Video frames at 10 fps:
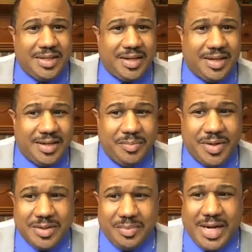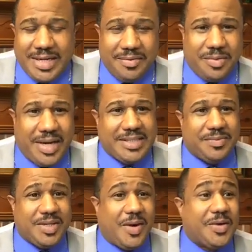Uh, among the body of Christ
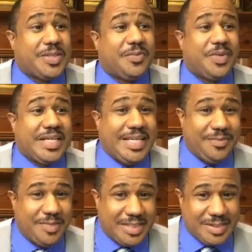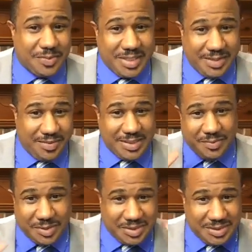in regard to forgiveness, forgiveness
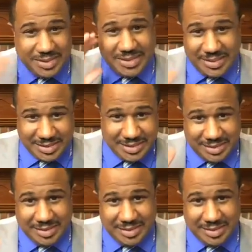versus justice.